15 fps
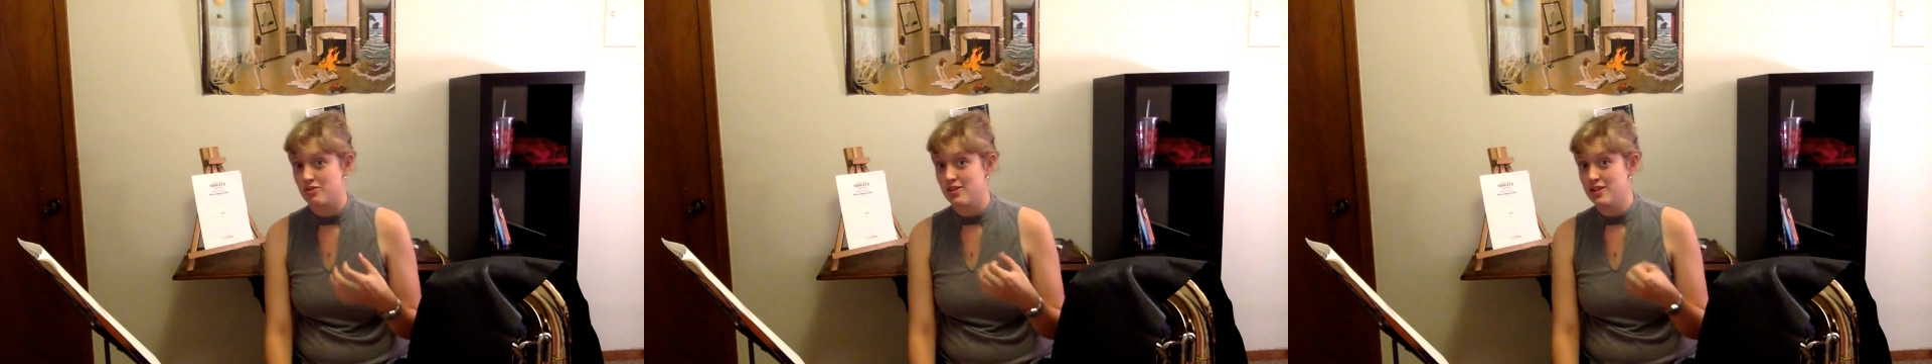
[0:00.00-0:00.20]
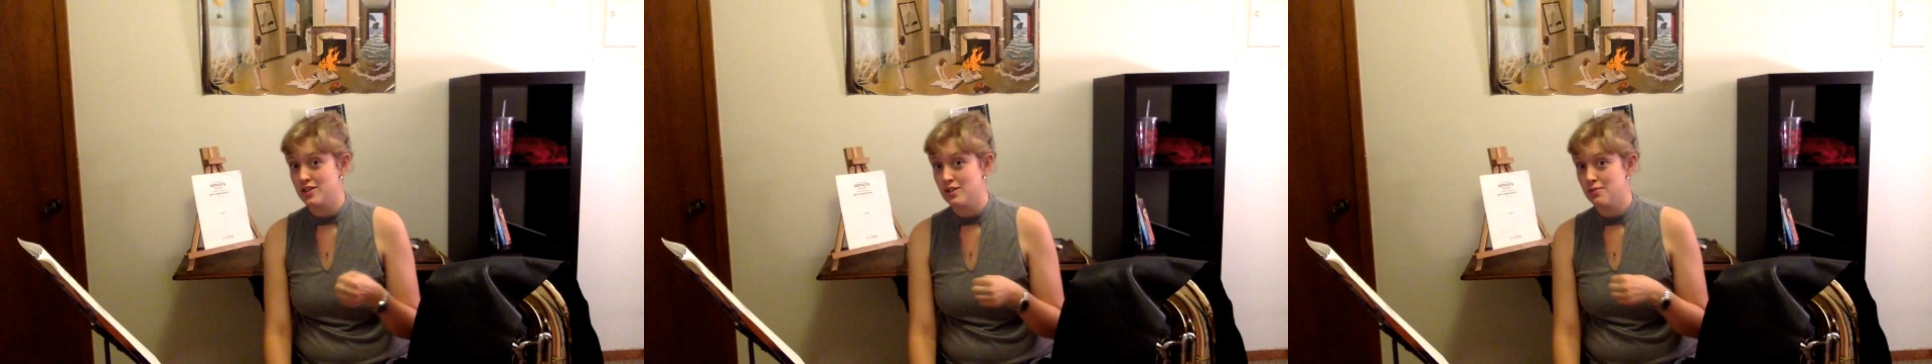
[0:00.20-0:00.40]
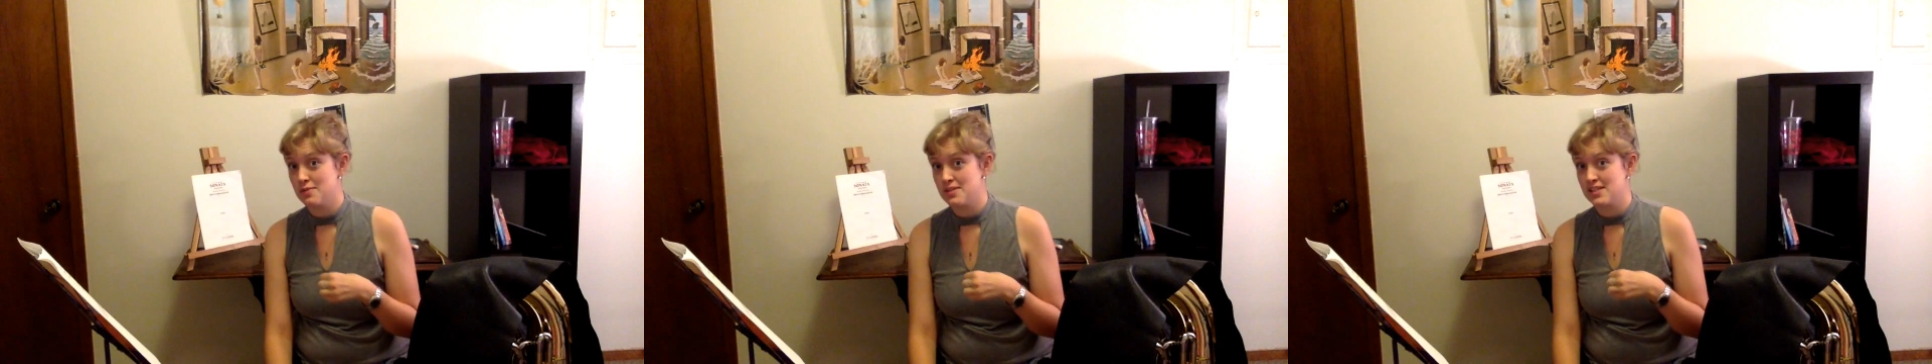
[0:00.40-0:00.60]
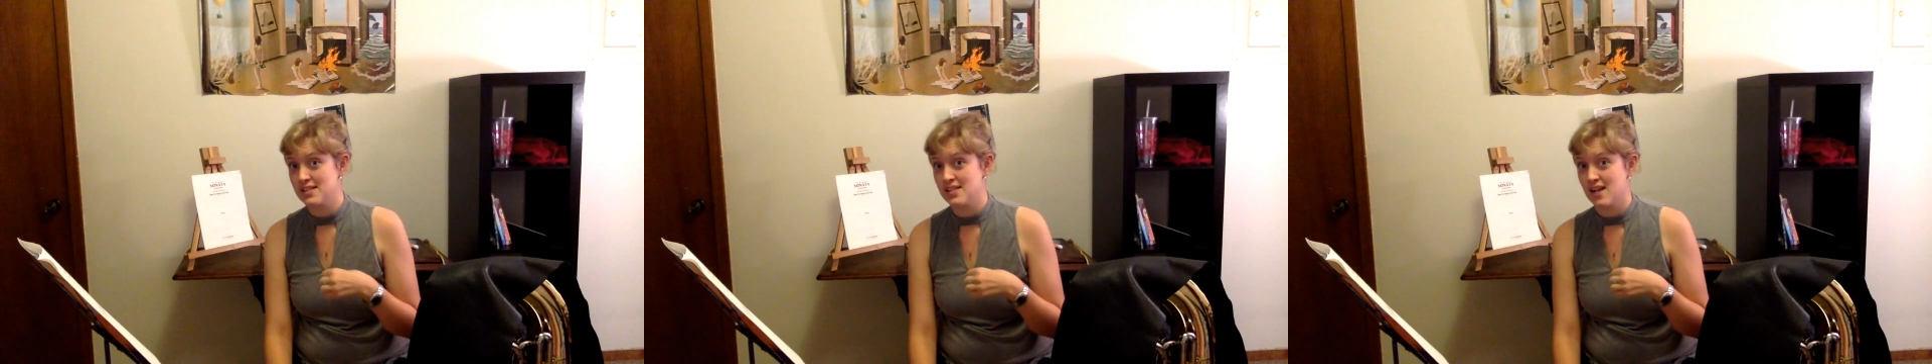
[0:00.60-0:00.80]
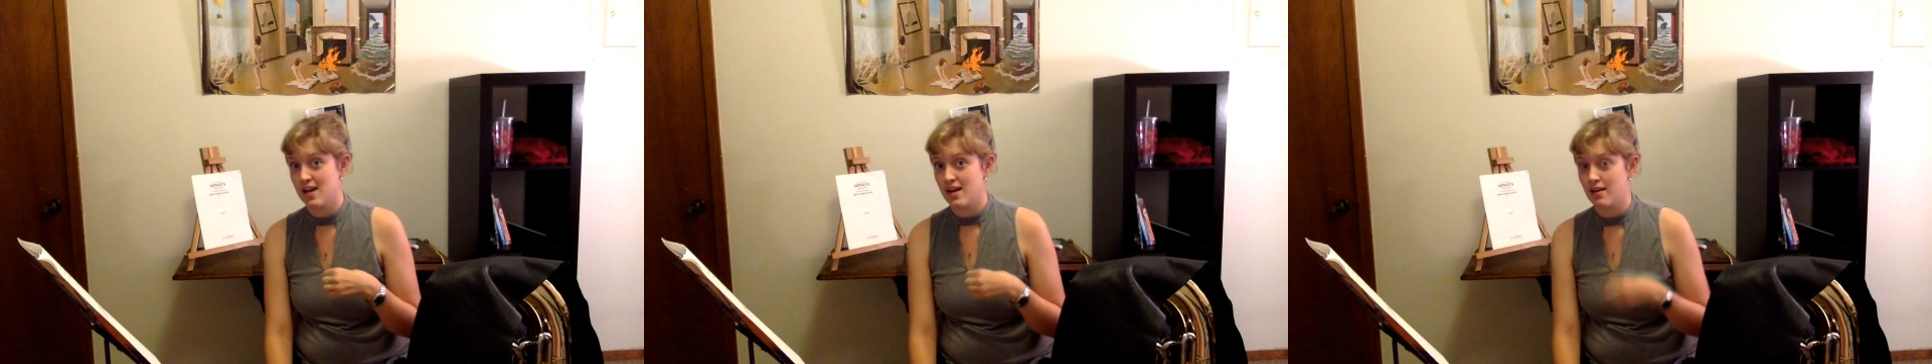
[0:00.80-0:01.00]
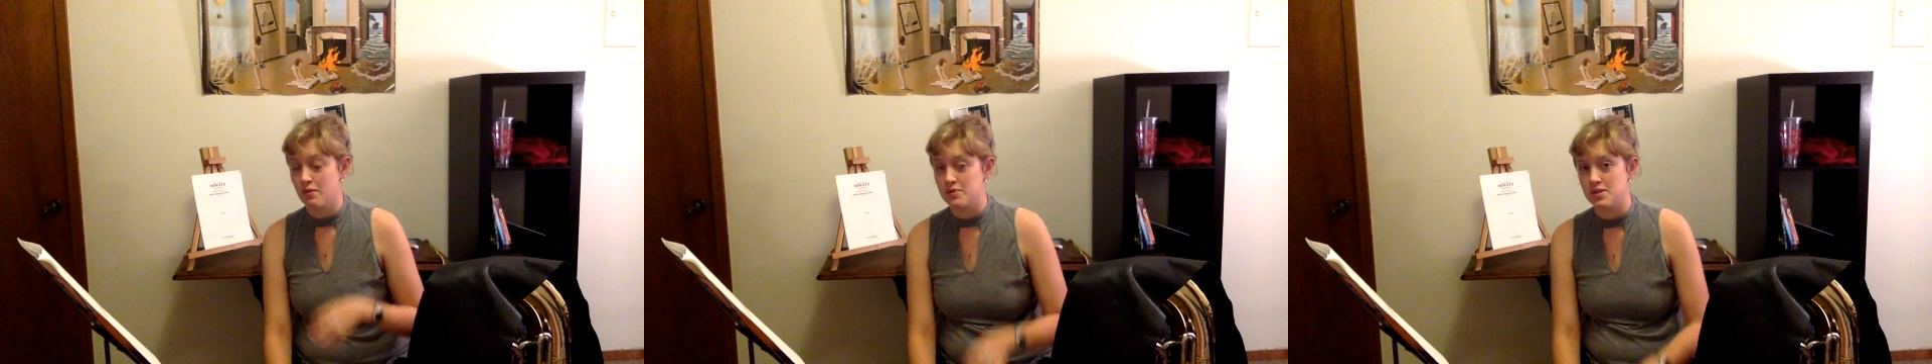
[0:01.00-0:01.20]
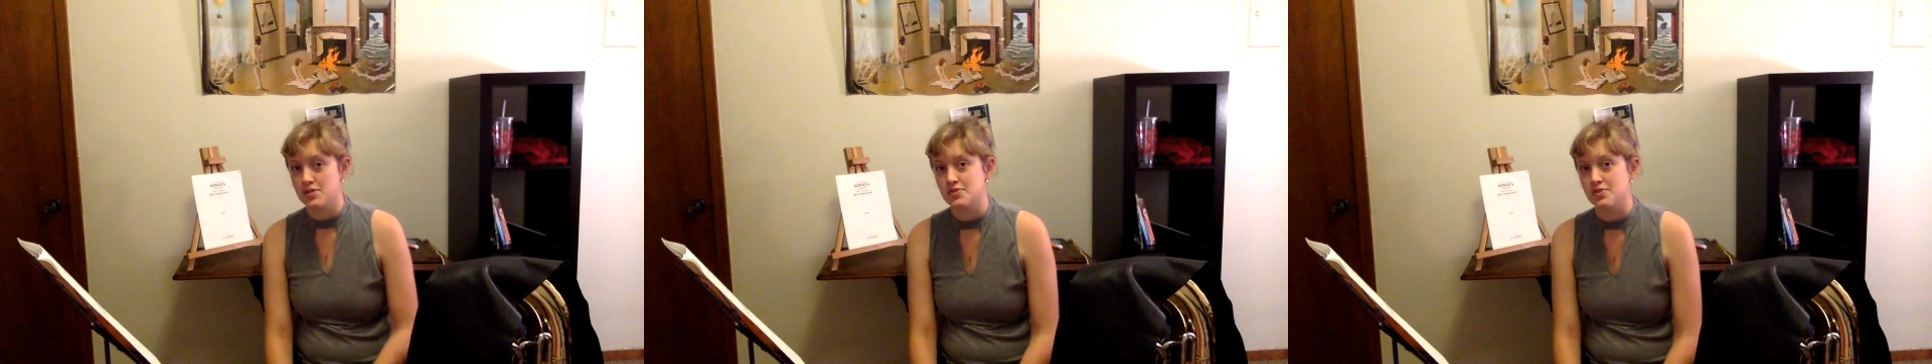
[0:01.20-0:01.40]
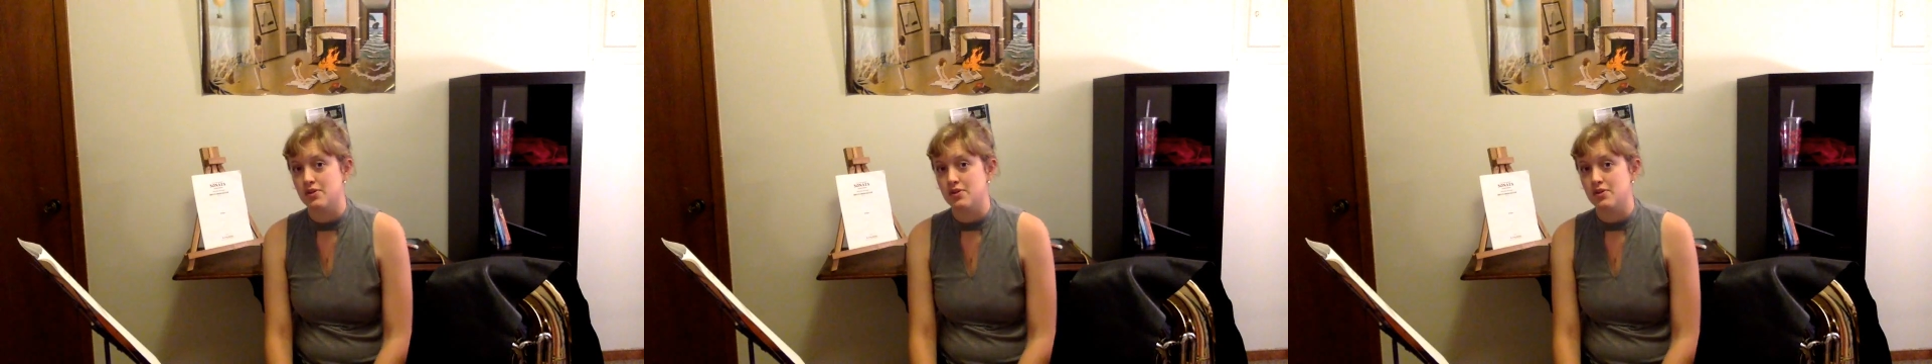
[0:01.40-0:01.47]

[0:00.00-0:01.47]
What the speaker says: tuba sonata that was also